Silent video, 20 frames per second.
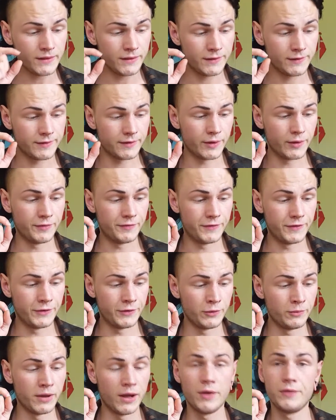So for
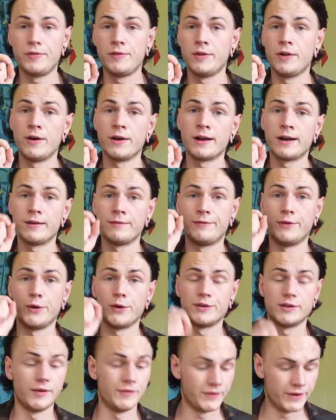you mouth to long
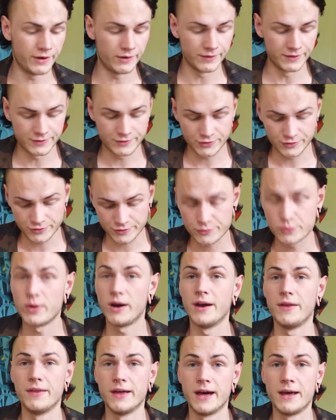folks out there, let's just
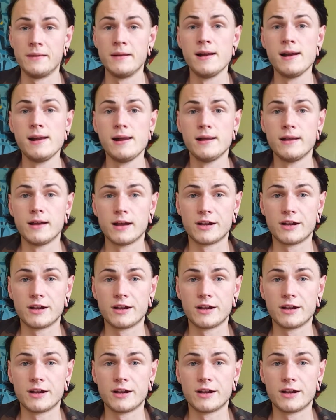try that.